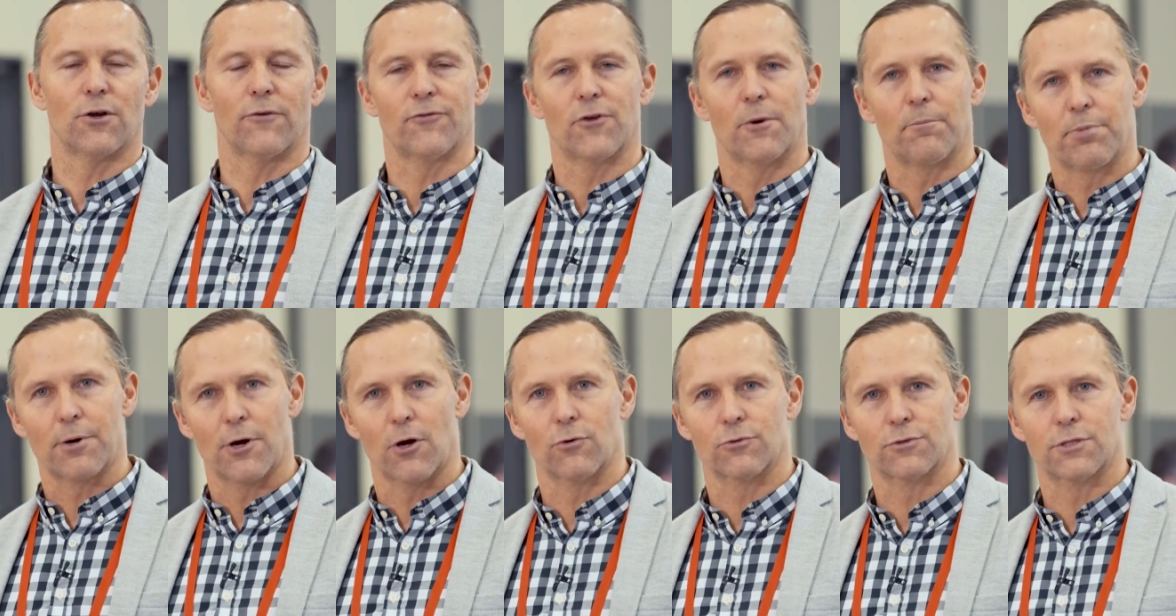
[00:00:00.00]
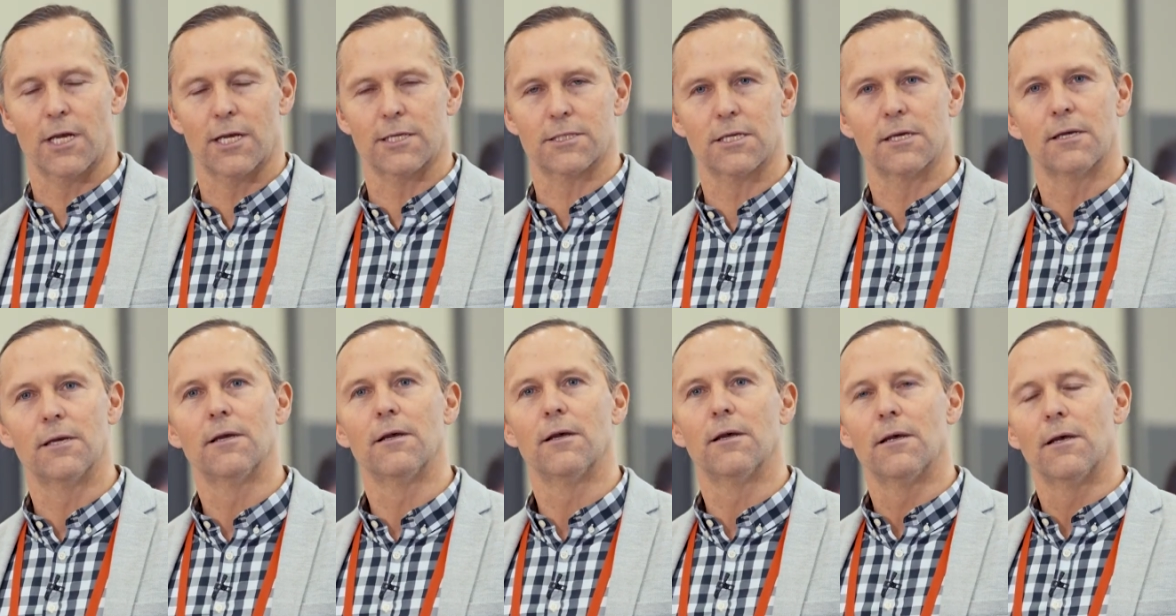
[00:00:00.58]
of your process
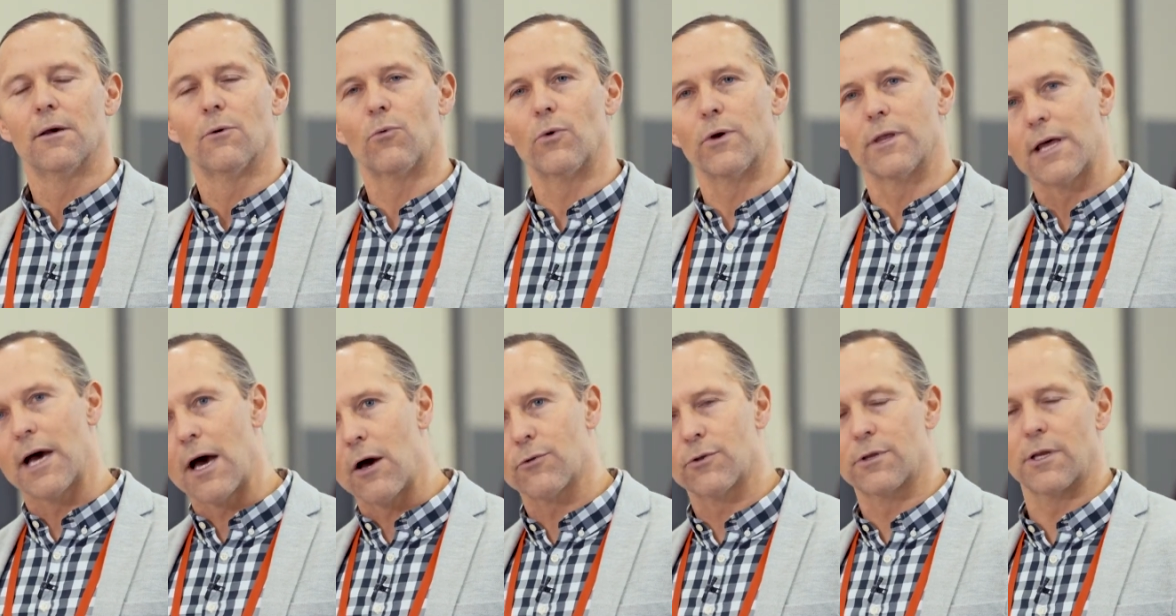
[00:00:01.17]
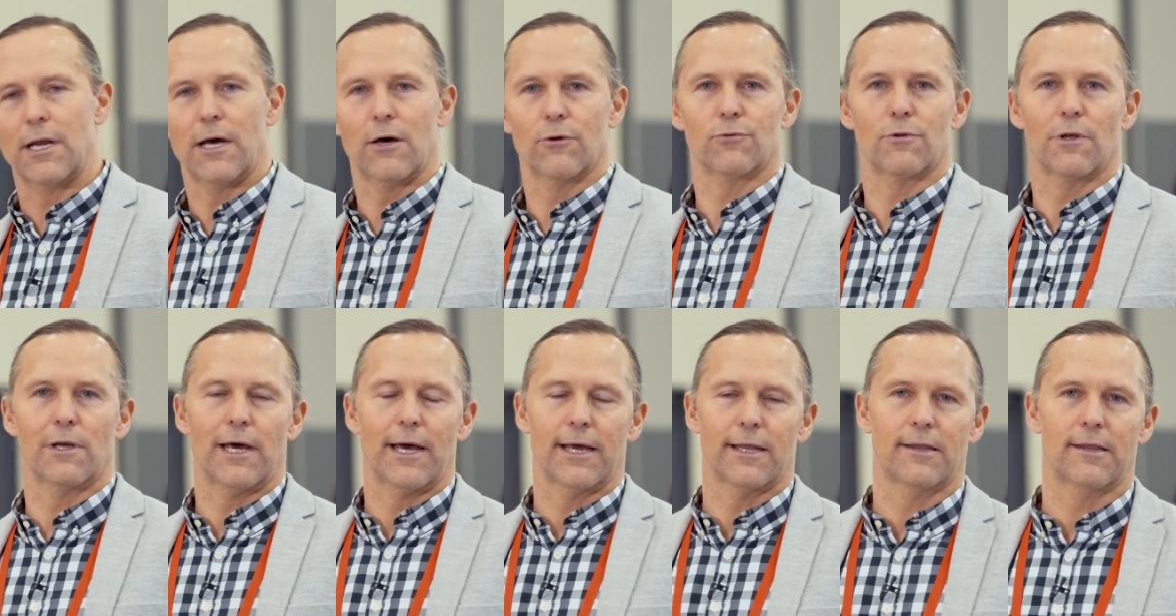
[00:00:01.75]
without an
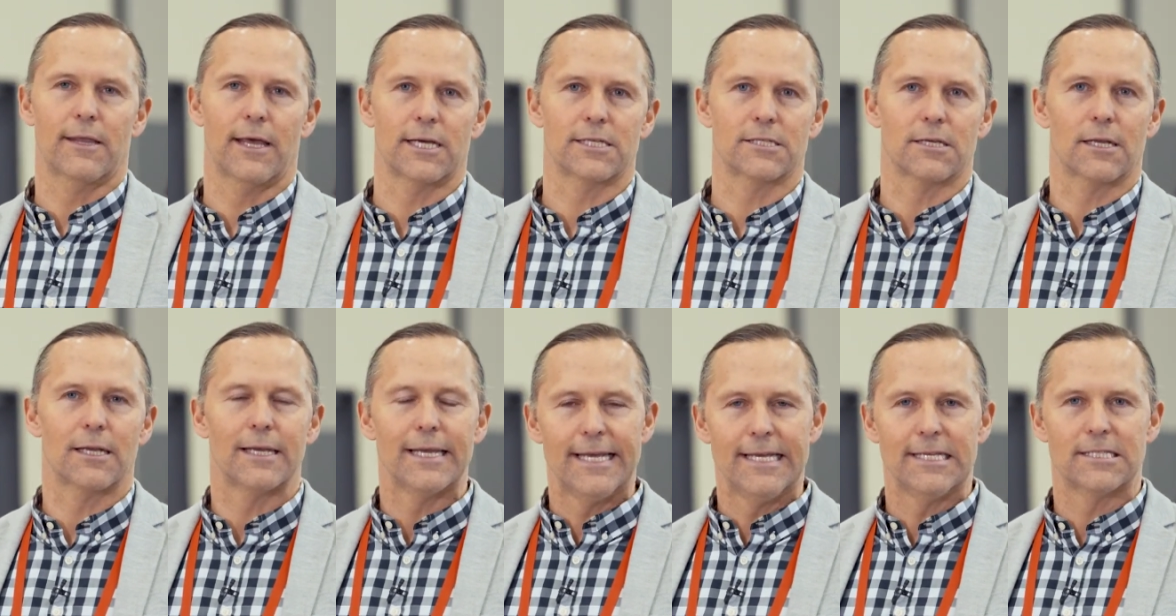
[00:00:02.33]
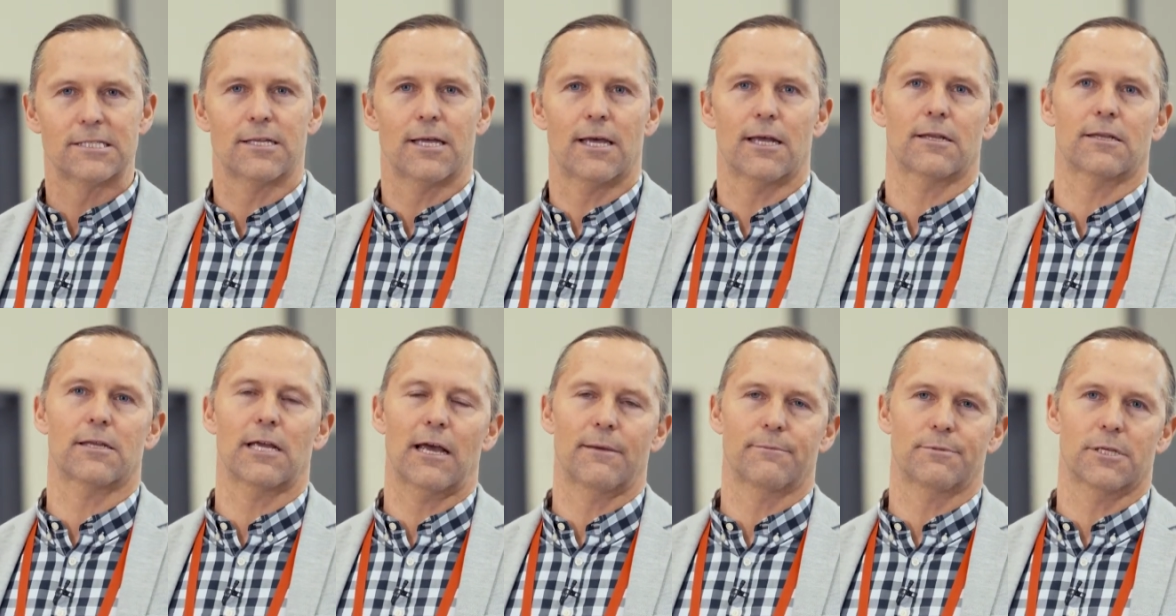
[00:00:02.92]
Autoline takes at least
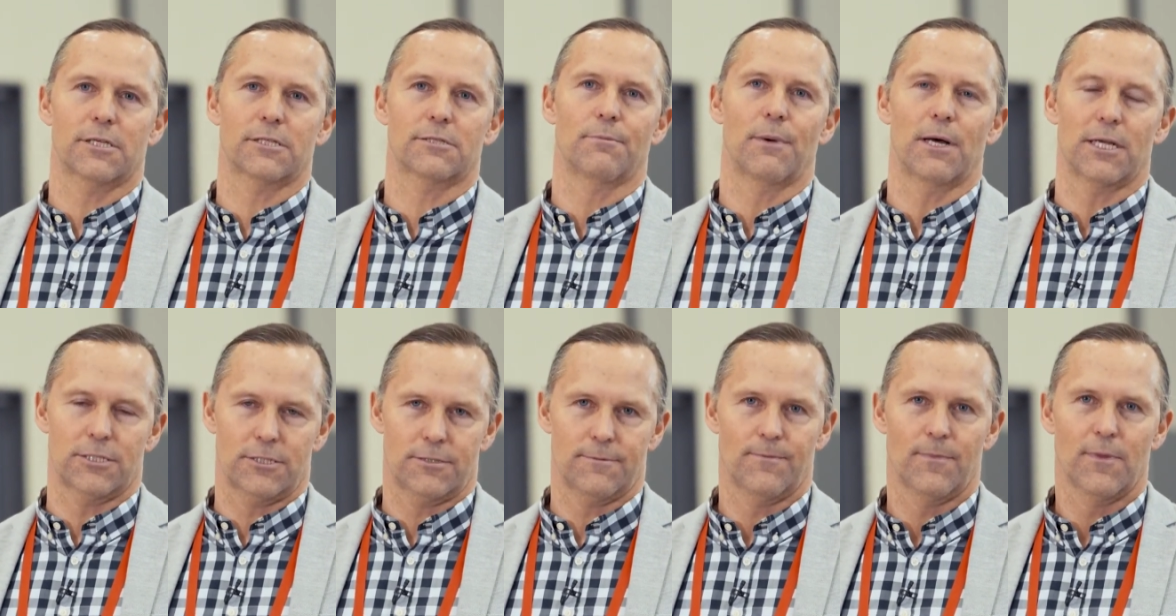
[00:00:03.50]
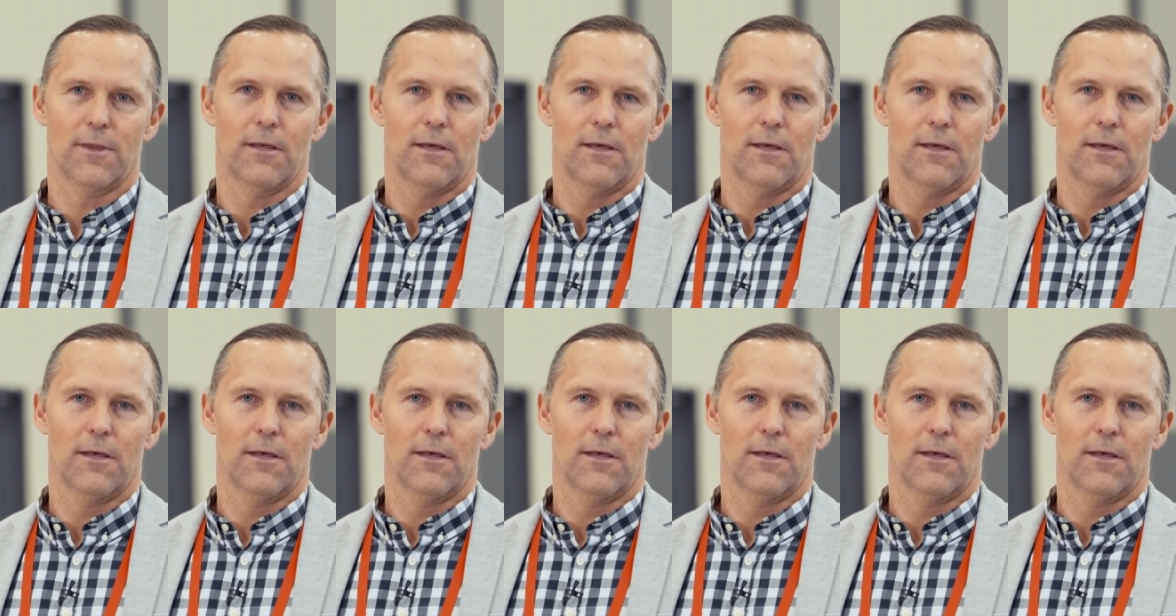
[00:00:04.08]
10 times as much.